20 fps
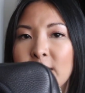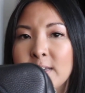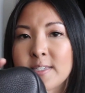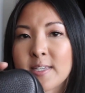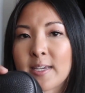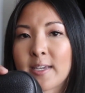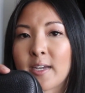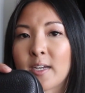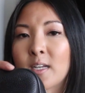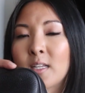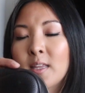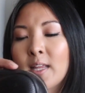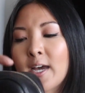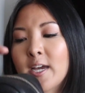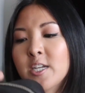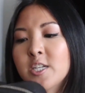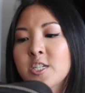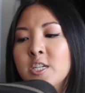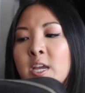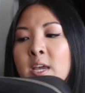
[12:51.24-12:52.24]
as like a
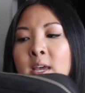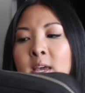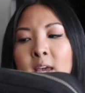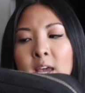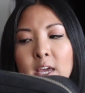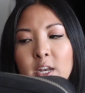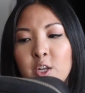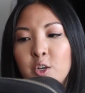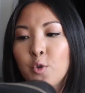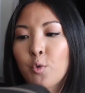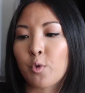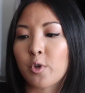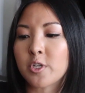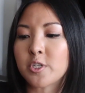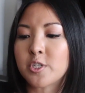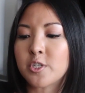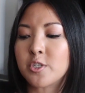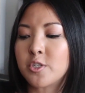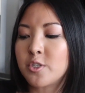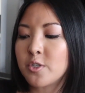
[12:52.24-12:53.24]
clutch, and in
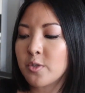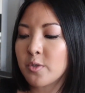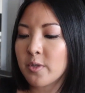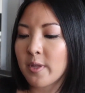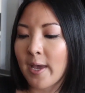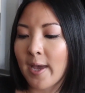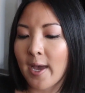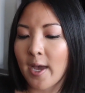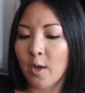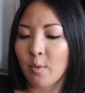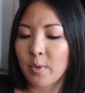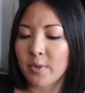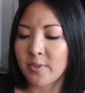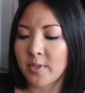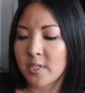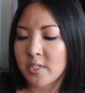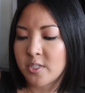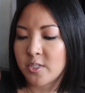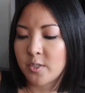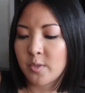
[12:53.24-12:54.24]
order to do that, what
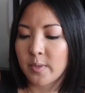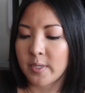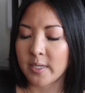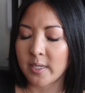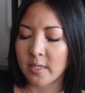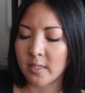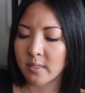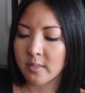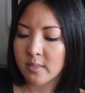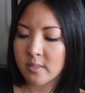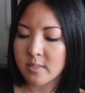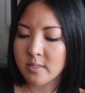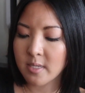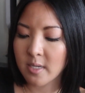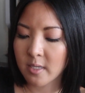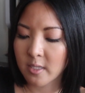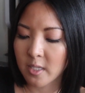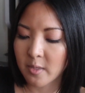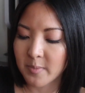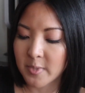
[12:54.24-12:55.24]
they do is,
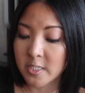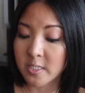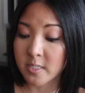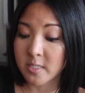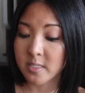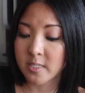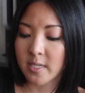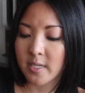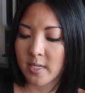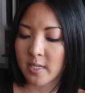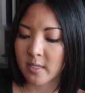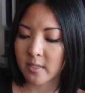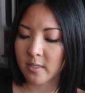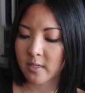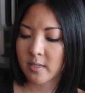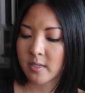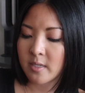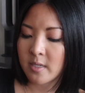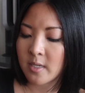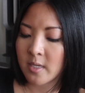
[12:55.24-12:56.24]
let me just take
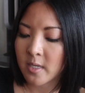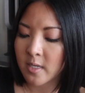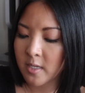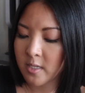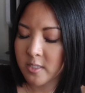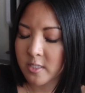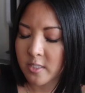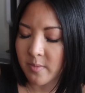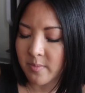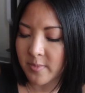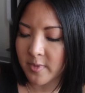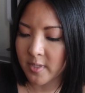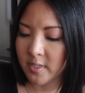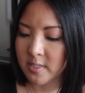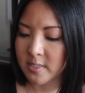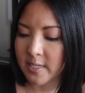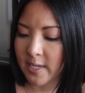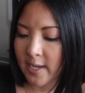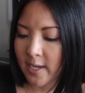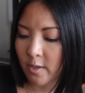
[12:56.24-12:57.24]
some
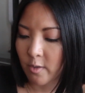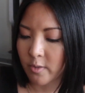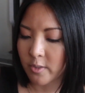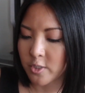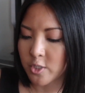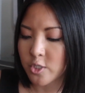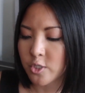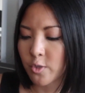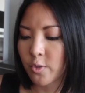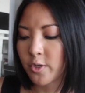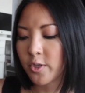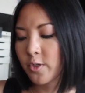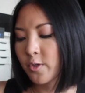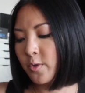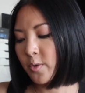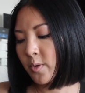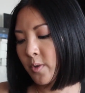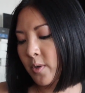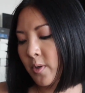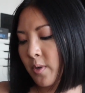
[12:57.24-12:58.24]
things out and show
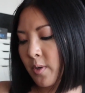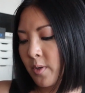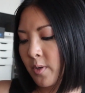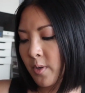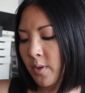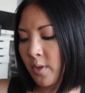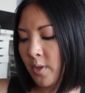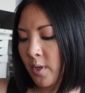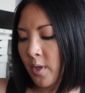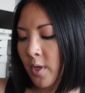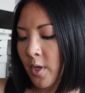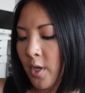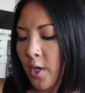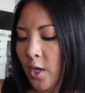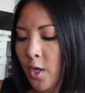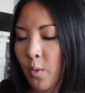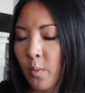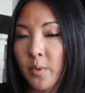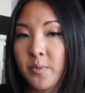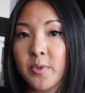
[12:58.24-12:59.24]
you.
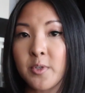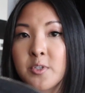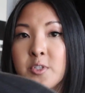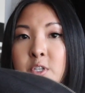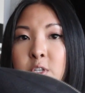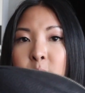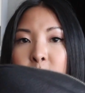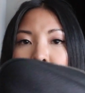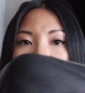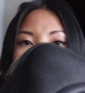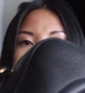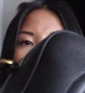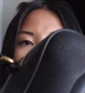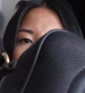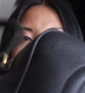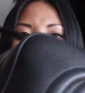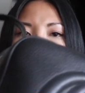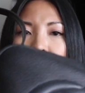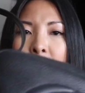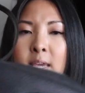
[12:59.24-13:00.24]
What they'll do is they'll
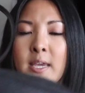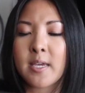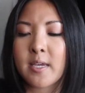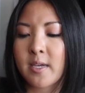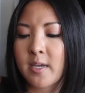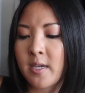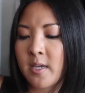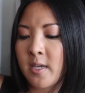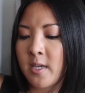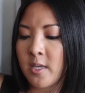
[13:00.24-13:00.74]
take